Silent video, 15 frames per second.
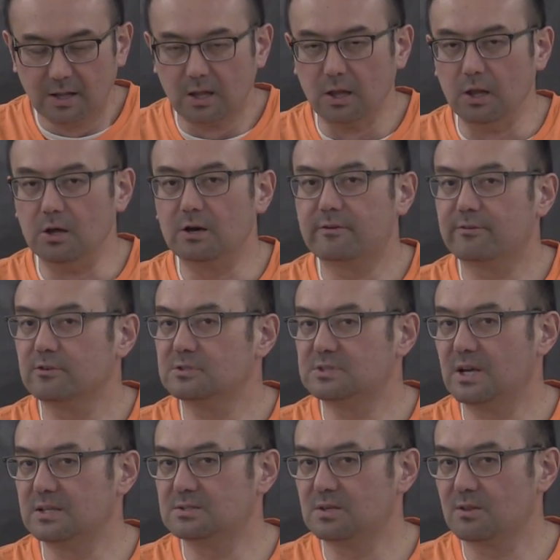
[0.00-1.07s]
Look for
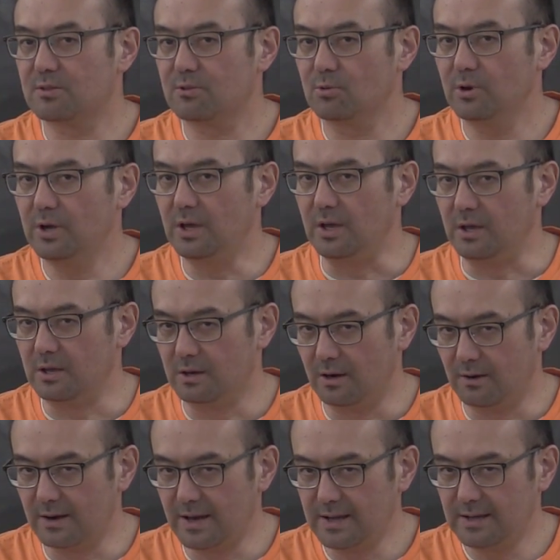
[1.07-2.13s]
sets of 3, all
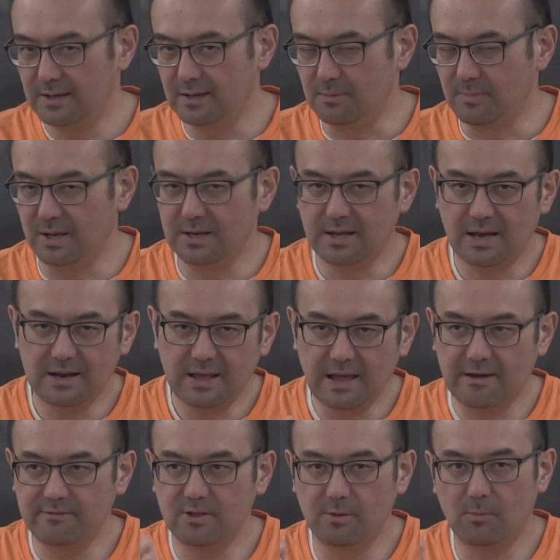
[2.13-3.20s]
right? You may not
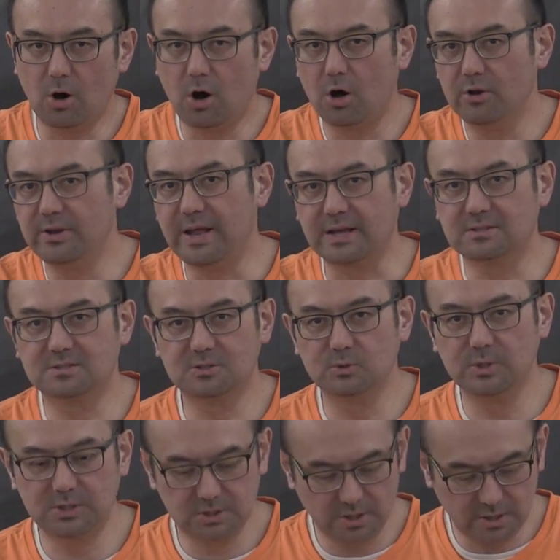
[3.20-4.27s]
have them all next to
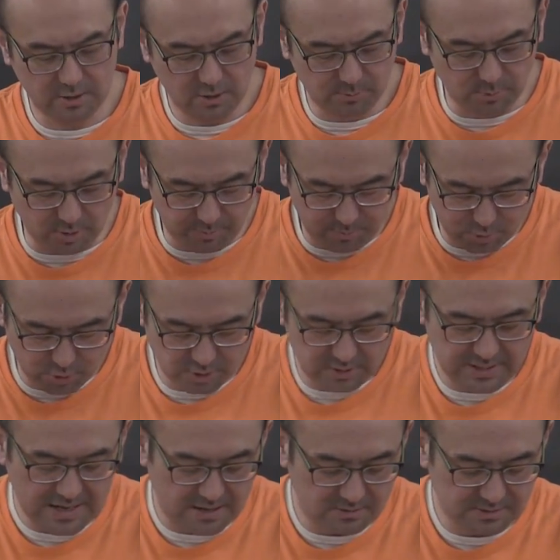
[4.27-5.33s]
each other, but put
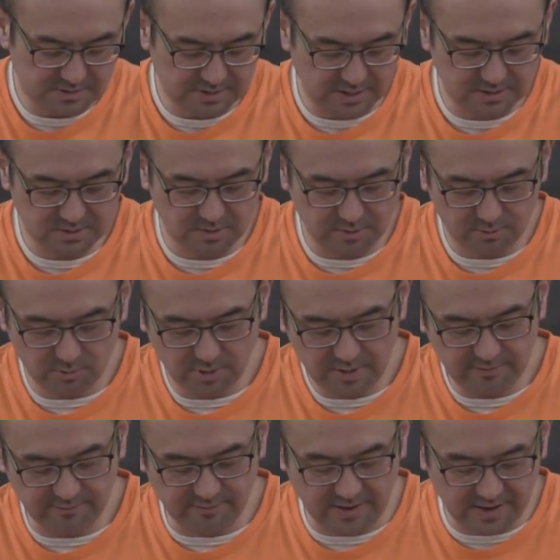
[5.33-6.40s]
down sets of
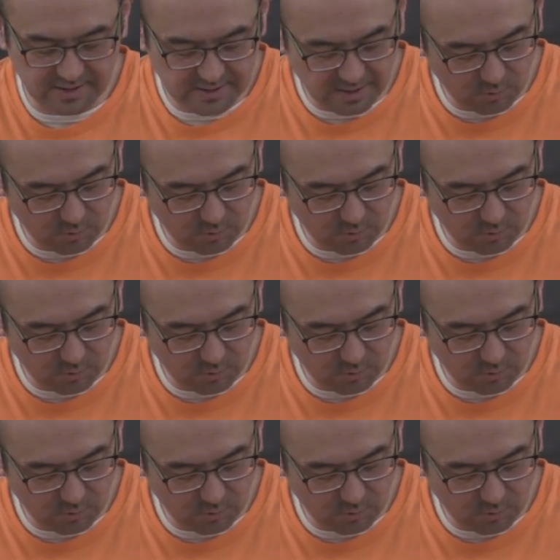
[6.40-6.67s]
3, find